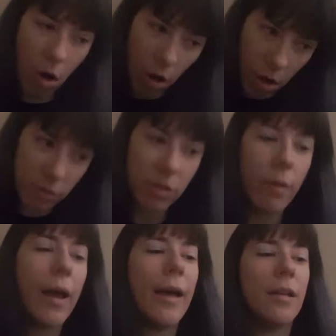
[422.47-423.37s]

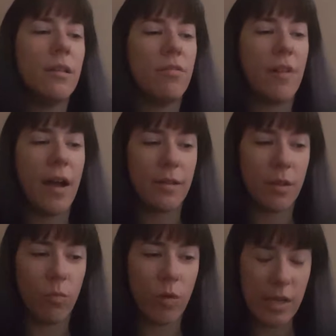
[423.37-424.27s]
Also add in the fact
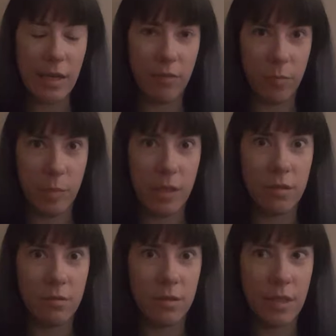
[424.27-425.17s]
that we have
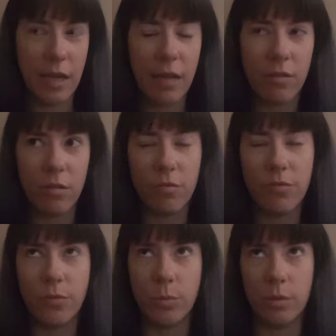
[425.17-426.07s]
been together
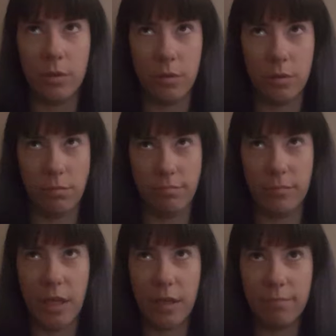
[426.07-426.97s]
for
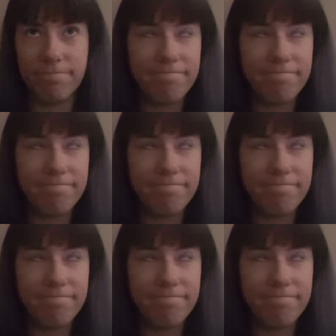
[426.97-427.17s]
like,